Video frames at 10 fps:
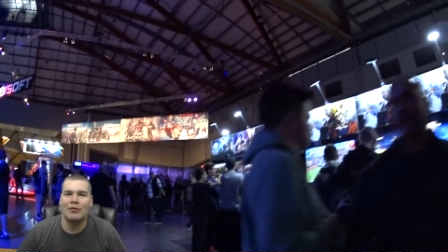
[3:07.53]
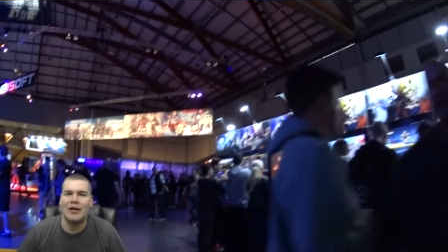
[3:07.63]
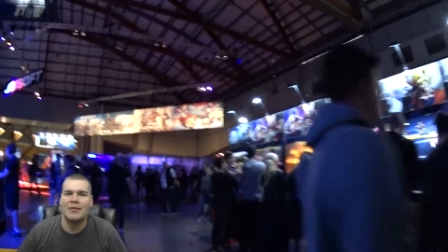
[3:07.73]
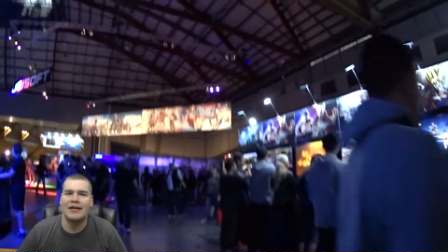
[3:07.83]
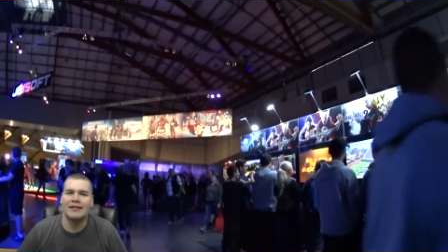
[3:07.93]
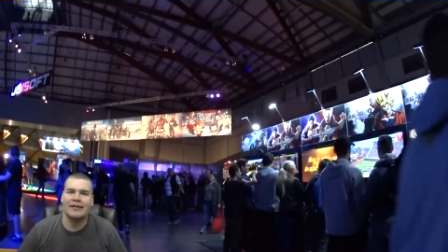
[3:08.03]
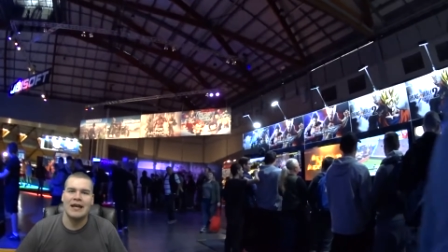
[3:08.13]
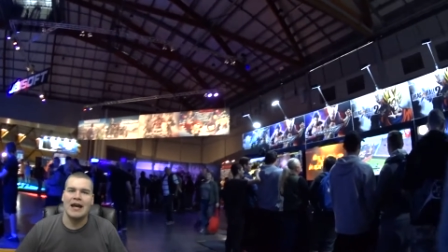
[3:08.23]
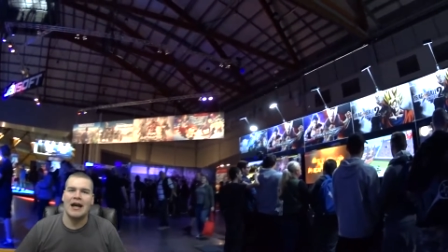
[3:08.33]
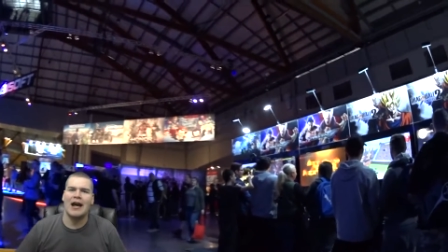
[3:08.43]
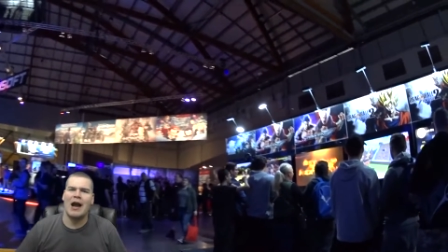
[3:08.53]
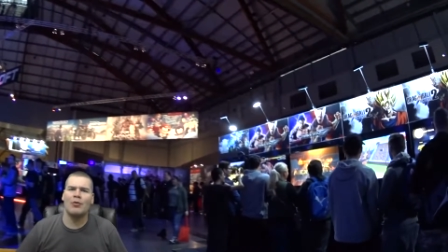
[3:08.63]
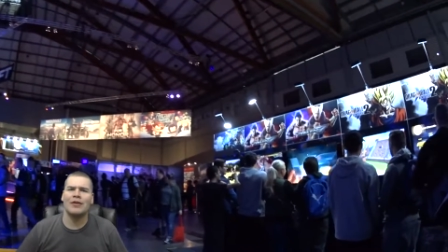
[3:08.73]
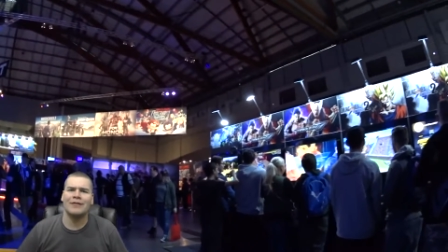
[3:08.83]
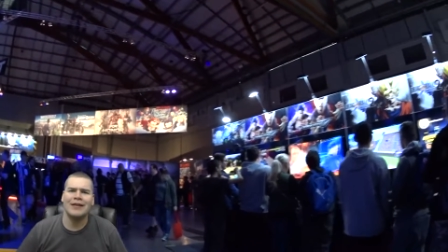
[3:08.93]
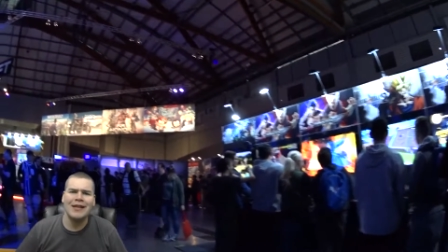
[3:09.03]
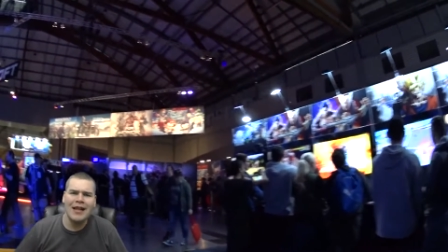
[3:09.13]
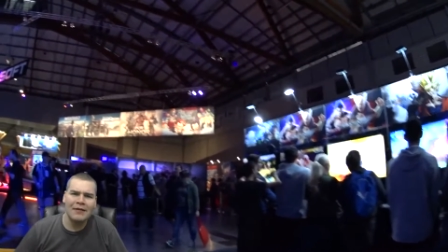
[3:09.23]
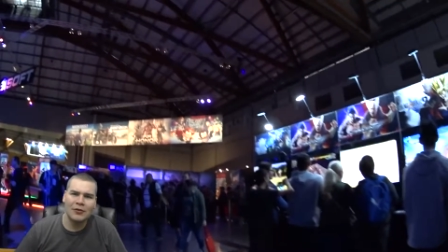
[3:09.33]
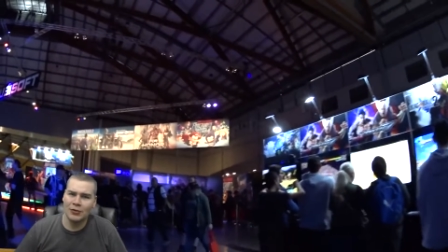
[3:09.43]
Remix. Uh, I would have
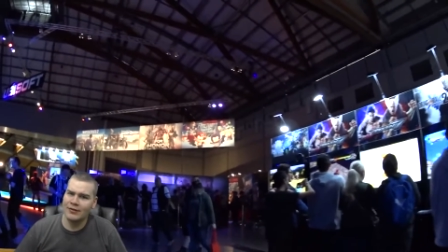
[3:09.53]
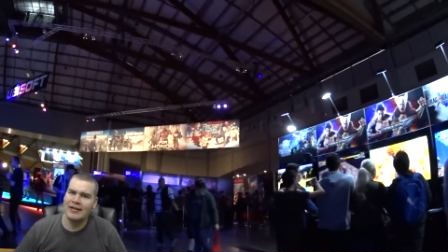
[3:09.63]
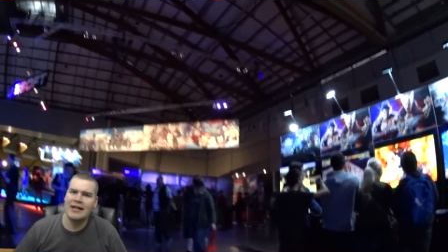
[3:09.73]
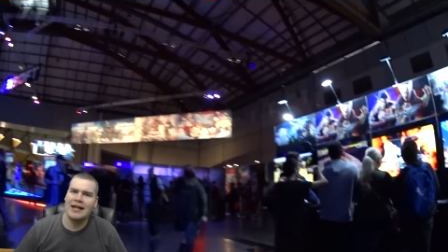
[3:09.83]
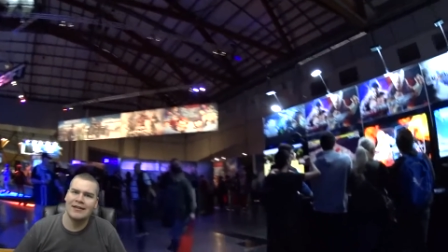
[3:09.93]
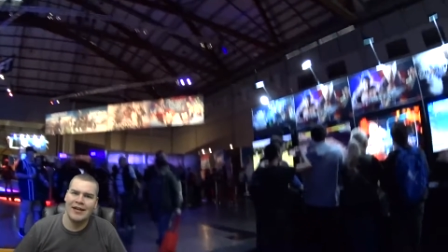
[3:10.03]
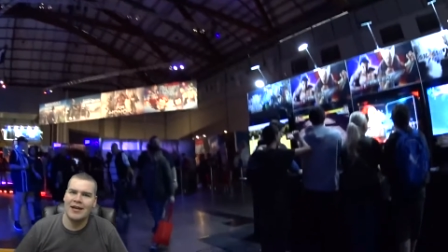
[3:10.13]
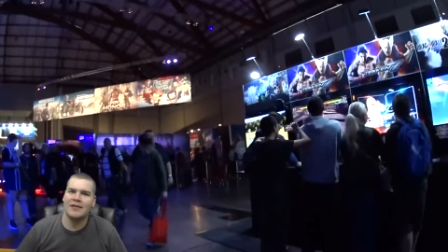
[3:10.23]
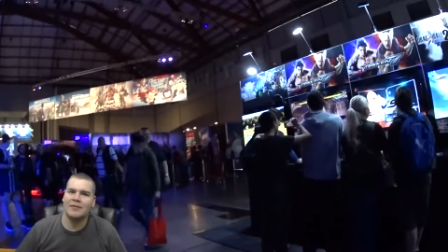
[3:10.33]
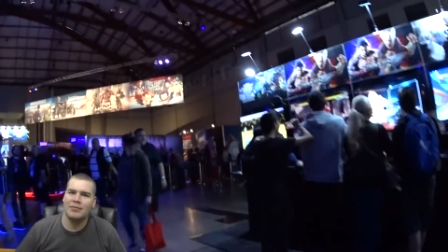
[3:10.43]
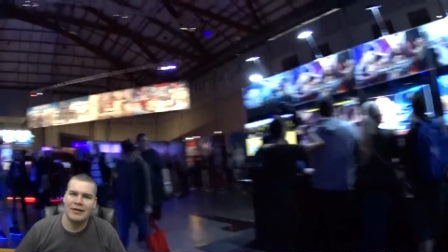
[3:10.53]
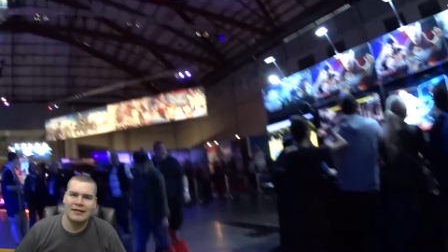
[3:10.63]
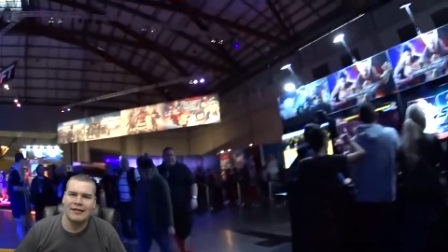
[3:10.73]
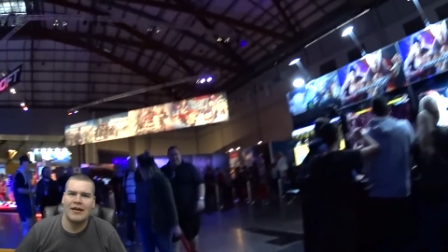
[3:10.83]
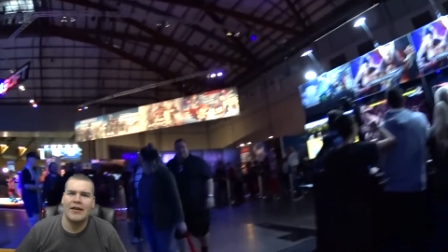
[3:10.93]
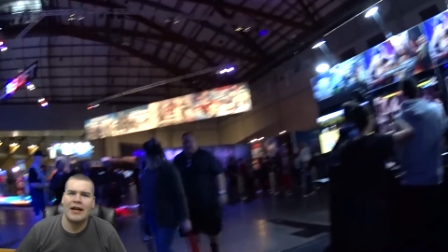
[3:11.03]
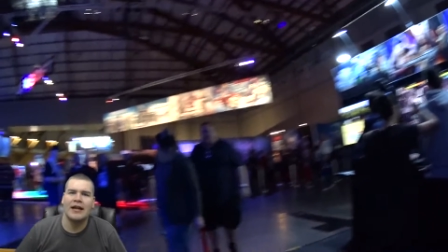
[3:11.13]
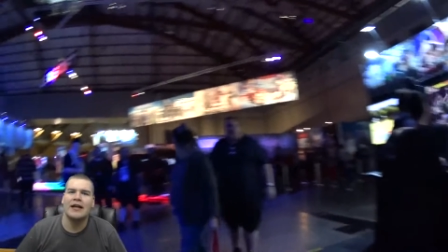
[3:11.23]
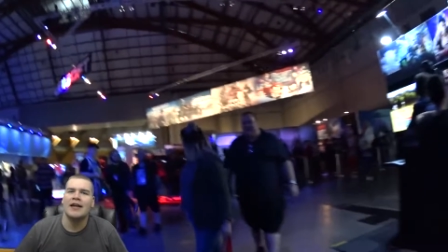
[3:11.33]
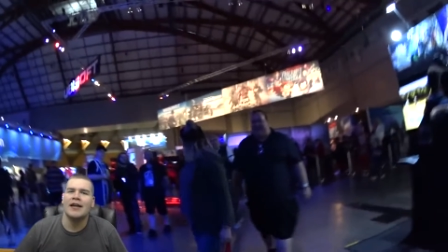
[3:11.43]
loved to have seen a Tales of
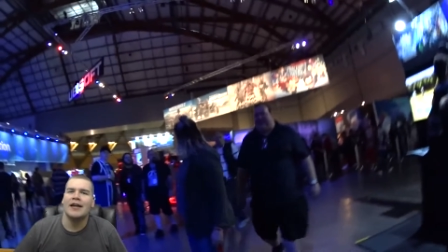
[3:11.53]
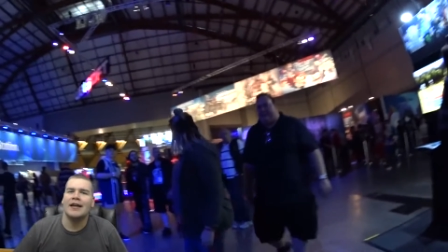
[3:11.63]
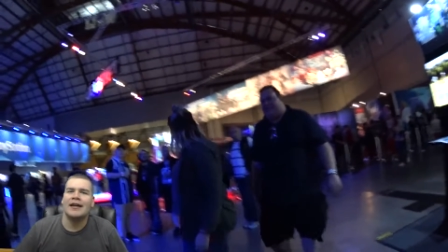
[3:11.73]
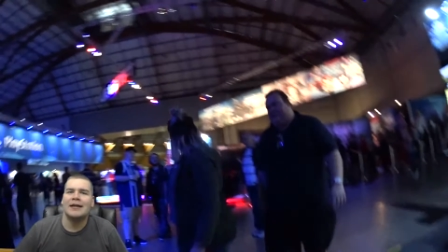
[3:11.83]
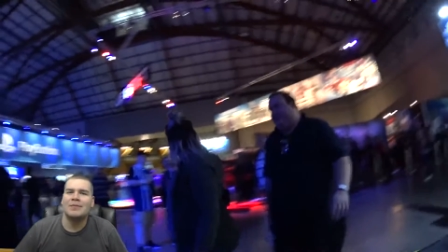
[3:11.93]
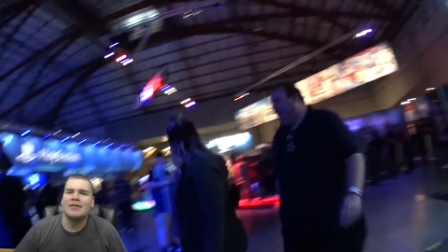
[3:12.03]
Berseria um,